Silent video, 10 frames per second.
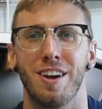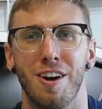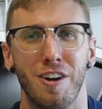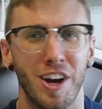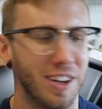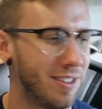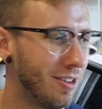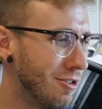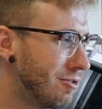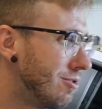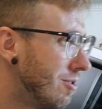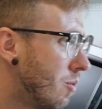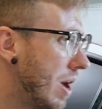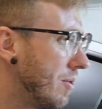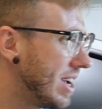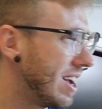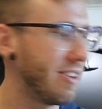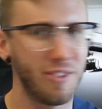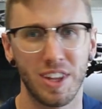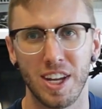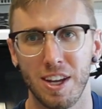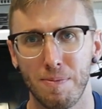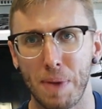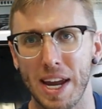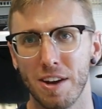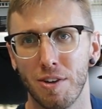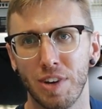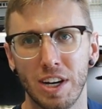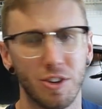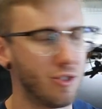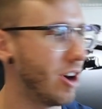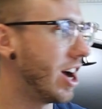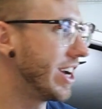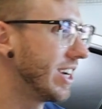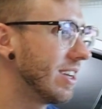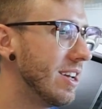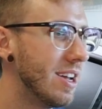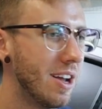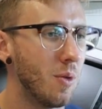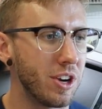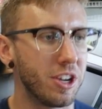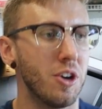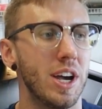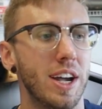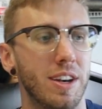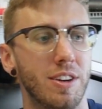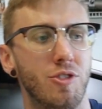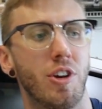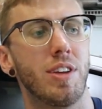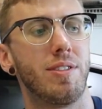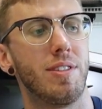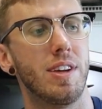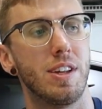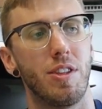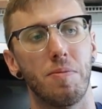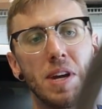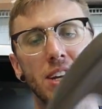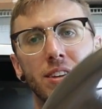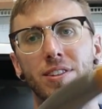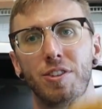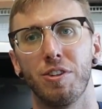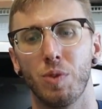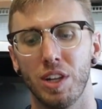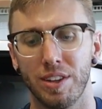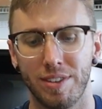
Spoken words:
Alright, so while we have the paint over here drying, I want to go ahead and address the main steering wheel